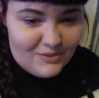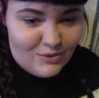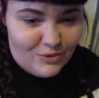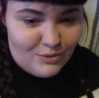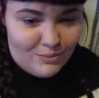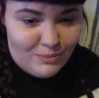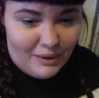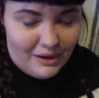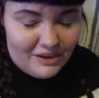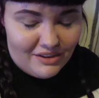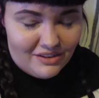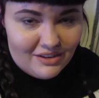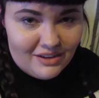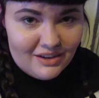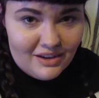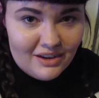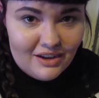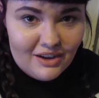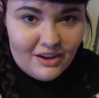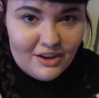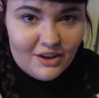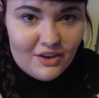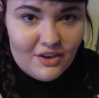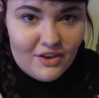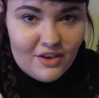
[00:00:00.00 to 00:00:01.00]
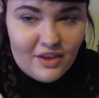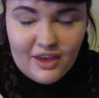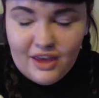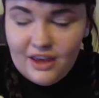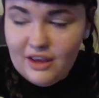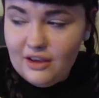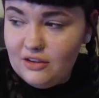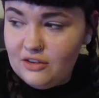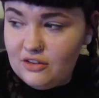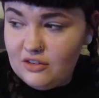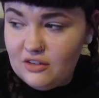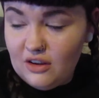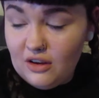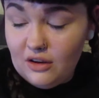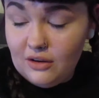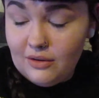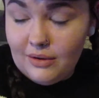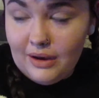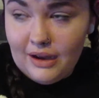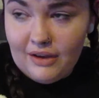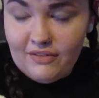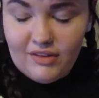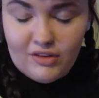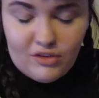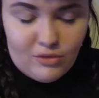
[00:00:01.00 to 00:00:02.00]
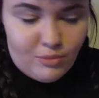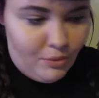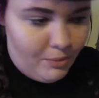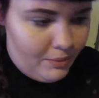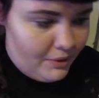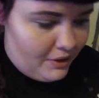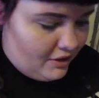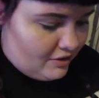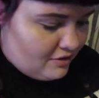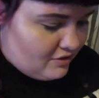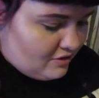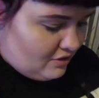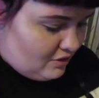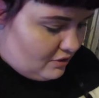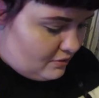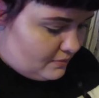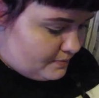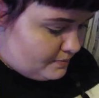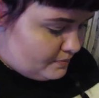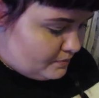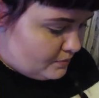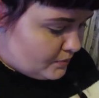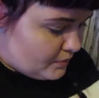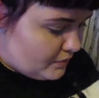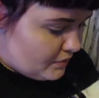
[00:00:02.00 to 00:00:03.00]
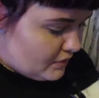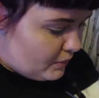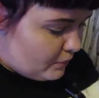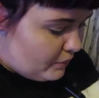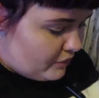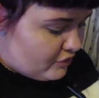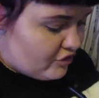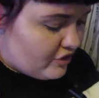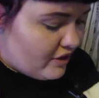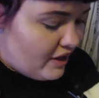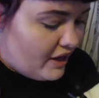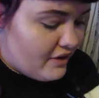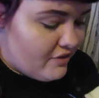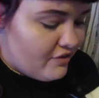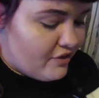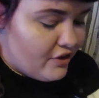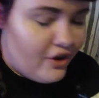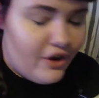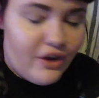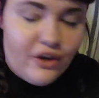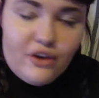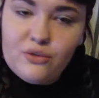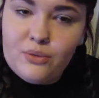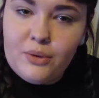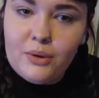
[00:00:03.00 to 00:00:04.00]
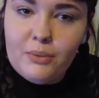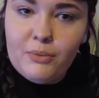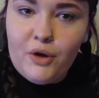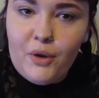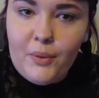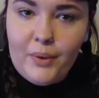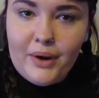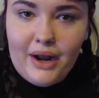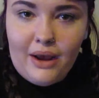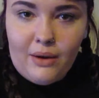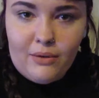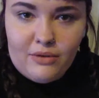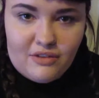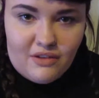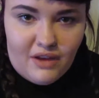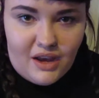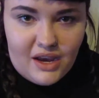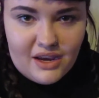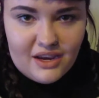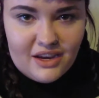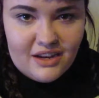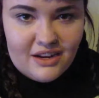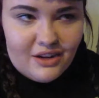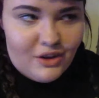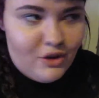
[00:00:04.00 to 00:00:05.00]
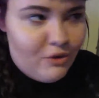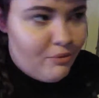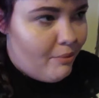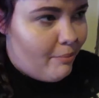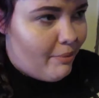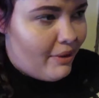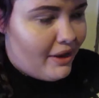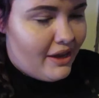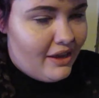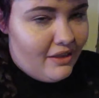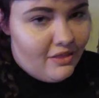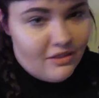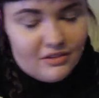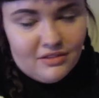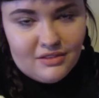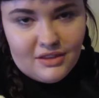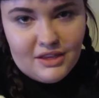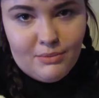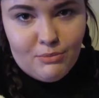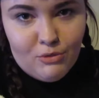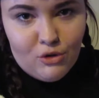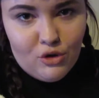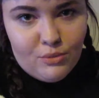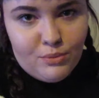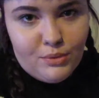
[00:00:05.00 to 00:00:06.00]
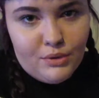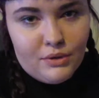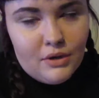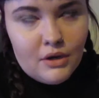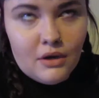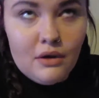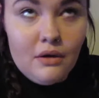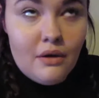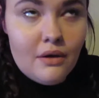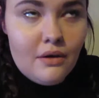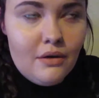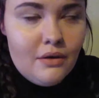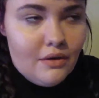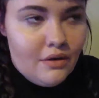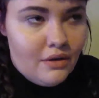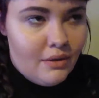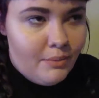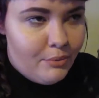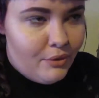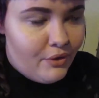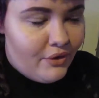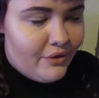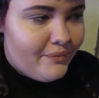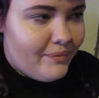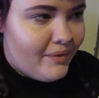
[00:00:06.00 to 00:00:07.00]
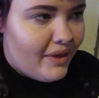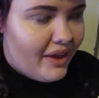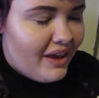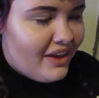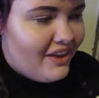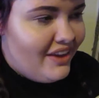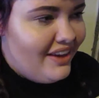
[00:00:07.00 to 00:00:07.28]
It was bad. So I've had to put my glasses on, which is kind of annoying because when I'm going outside and coming back in they steam up. But yeah.